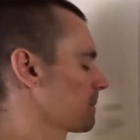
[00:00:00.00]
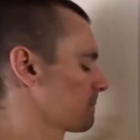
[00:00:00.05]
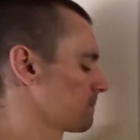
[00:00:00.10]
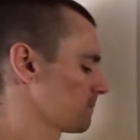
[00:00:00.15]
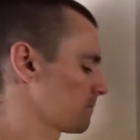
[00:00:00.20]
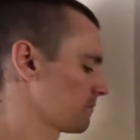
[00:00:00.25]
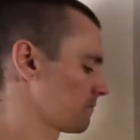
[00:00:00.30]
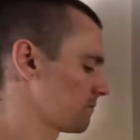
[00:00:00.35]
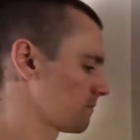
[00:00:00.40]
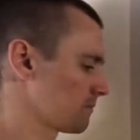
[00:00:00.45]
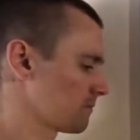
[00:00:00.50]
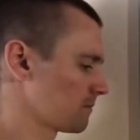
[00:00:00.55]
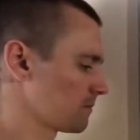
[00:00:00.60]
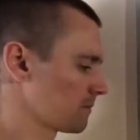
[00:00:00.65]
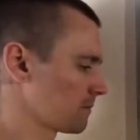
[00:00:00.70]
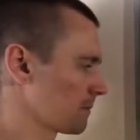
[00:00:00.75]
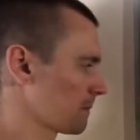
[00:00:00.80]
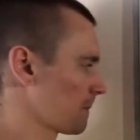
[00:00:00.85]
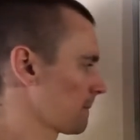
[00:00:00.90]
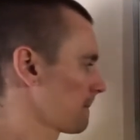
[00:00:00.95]

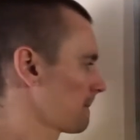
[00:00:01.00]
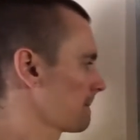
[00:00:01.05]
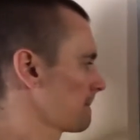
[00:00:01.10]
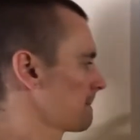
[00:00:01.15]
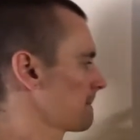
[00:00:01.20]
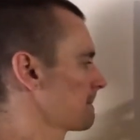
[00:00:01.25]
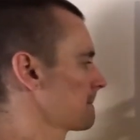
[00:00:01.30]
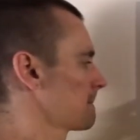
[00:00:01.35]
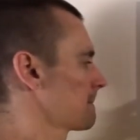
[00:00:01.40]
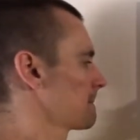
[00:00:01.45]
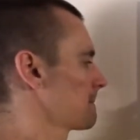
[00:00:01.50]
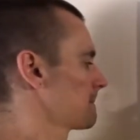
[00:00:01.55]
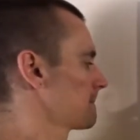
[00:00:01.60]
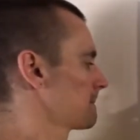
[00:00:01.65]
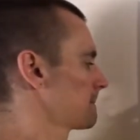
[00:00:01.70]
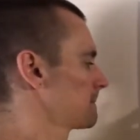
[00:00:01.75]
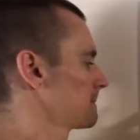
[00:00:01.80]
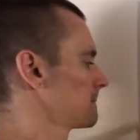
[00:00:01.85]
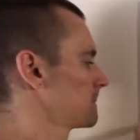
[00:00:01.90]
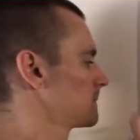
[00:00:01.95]

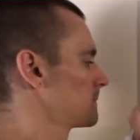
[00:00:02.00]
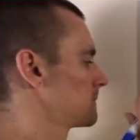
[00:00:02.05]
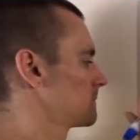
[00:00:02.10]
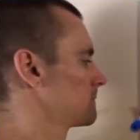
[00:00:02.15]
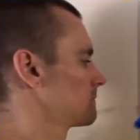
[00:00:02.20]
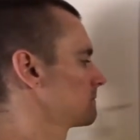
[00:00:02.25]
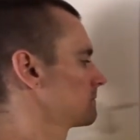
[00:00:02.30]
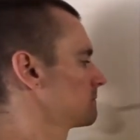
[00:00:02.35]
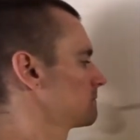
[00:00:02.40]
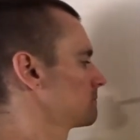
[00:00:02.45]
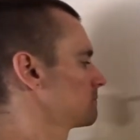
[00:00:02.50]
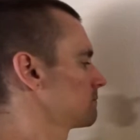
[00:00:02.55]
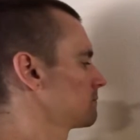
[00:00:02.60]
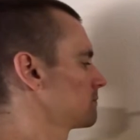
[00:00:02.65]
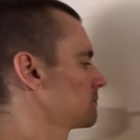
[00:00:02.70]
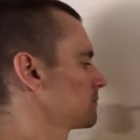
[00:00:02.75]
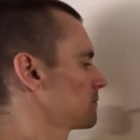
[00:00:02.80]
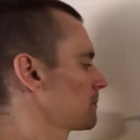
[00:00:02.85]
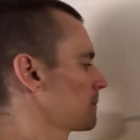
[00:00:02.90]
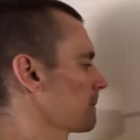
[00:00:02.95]

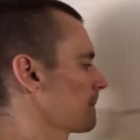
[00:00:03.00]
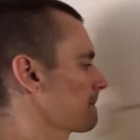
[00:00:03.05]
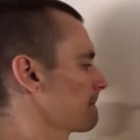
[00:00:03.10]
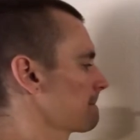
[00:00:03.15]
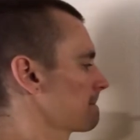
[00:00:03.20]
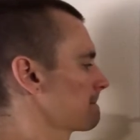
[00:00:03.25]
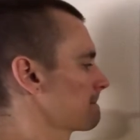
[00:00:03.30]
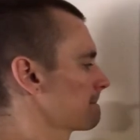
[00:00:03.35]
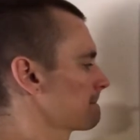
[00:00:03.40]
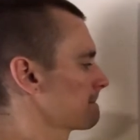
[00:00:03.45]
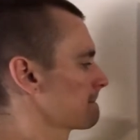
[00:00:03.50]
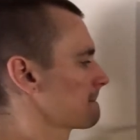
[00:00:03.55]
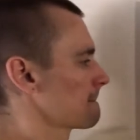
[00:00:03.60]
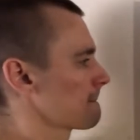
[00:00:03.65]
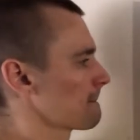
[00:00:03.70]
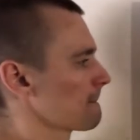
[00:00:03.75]
[no speech]